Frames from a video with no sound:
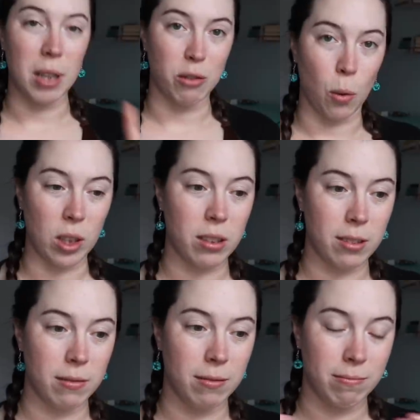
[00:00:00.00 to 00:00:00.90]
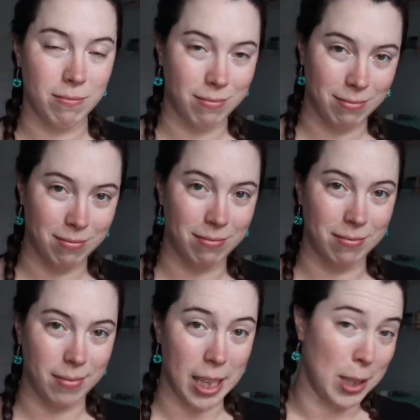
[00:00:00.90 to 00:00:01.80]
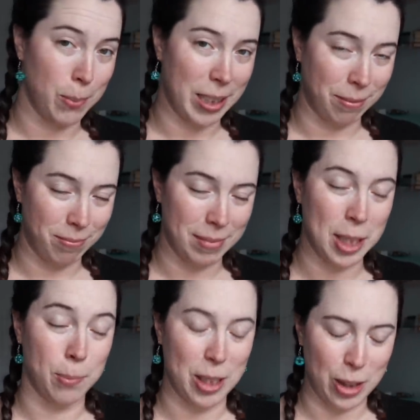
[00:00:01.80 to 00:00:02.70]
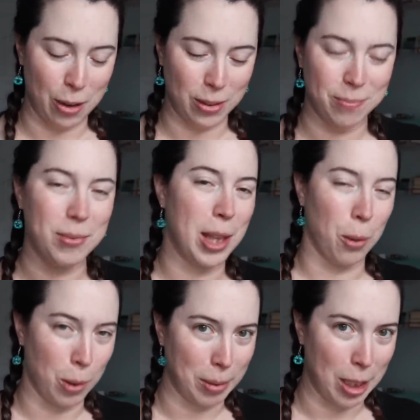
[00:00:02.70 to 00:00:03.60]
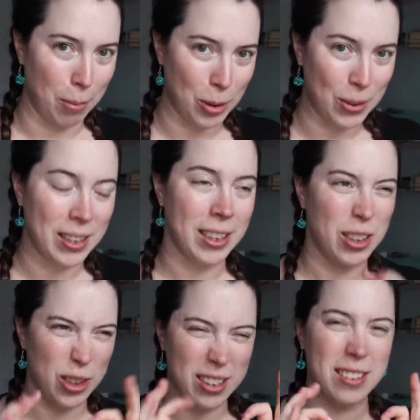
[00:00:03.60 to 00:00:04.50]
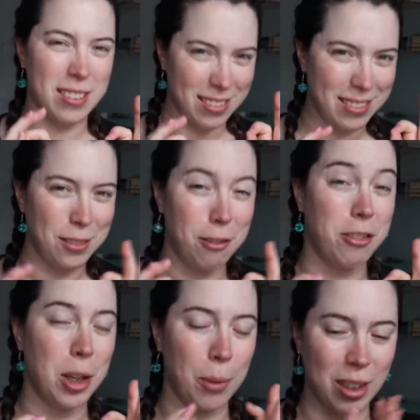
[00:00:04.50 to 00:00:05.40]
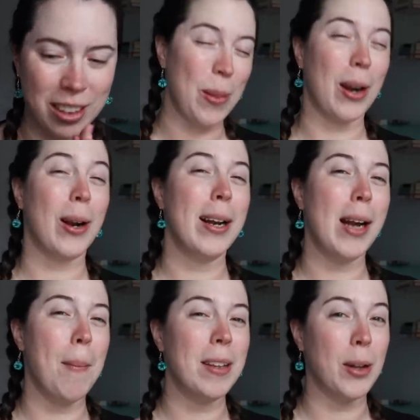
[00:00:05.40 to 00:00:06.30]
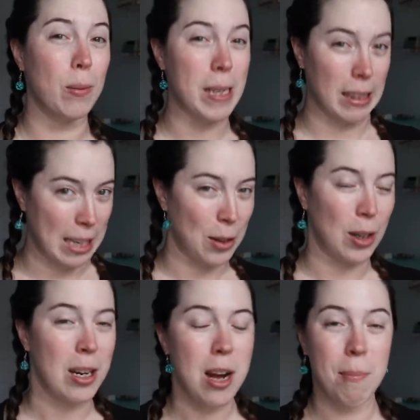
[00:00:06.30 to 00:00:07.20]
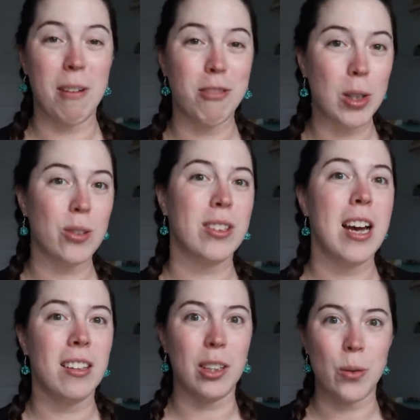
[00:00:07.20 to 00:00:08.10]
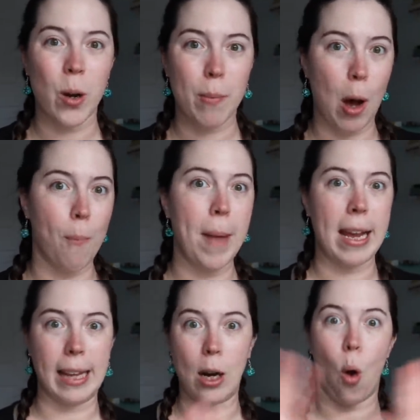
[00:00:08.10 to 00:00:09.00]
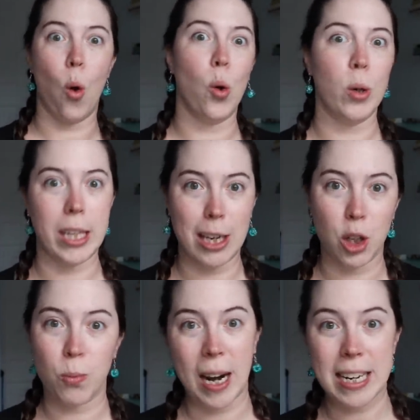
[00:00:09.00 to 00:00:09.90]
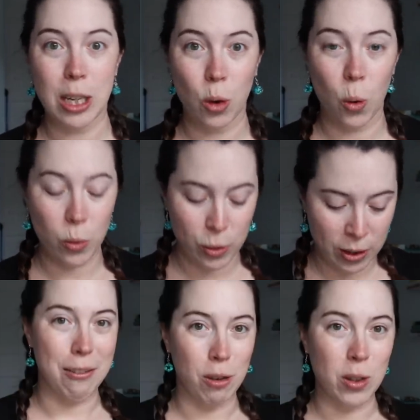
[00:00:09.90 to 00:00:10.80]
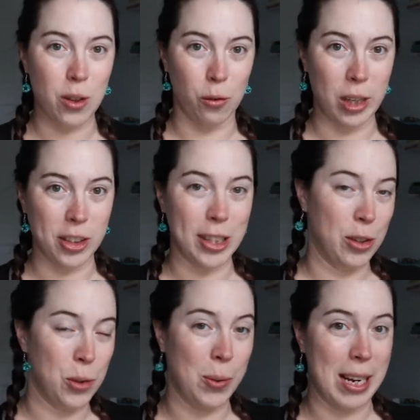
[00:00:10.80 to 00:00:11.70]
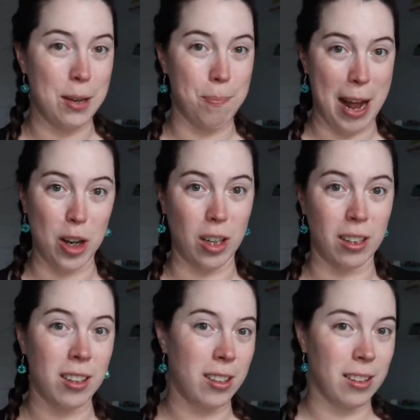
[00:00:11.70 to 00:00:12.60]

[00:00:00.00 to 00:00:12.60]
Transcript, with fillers: but of course, it is me, it is my channel. There will be numbers, just fewer. So they're gonna come a little bit later, but first let's talk about my like whole year writing goals. The first of which is to get better